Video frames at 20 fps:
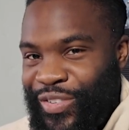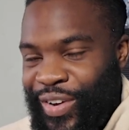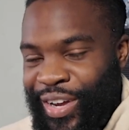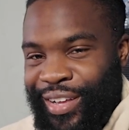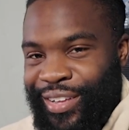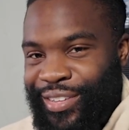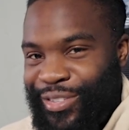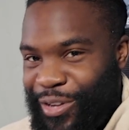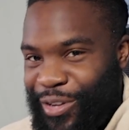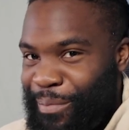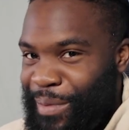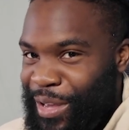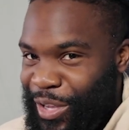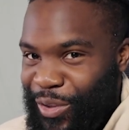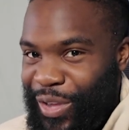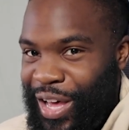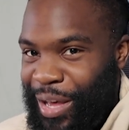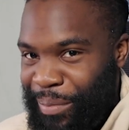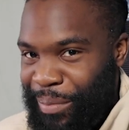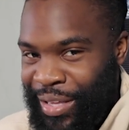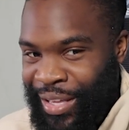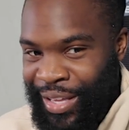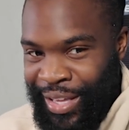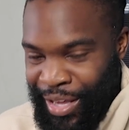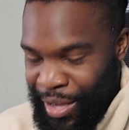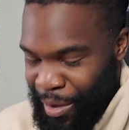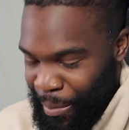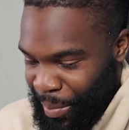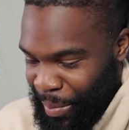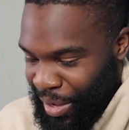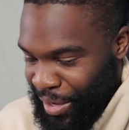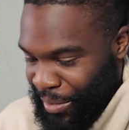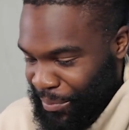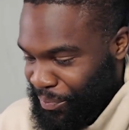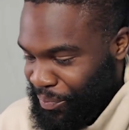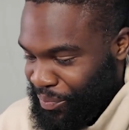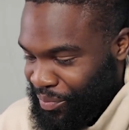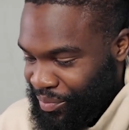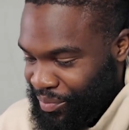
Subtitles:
right? It's going to make you happy. But